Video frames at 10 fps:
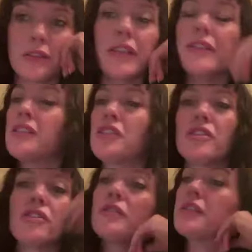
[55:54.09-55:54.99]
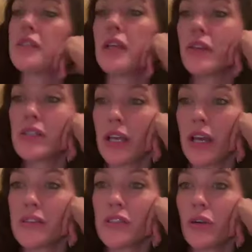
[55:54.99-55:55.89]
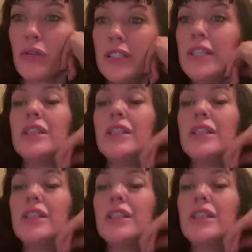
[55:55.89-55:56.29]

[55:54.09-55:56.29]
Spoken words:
like, let's just do this another day so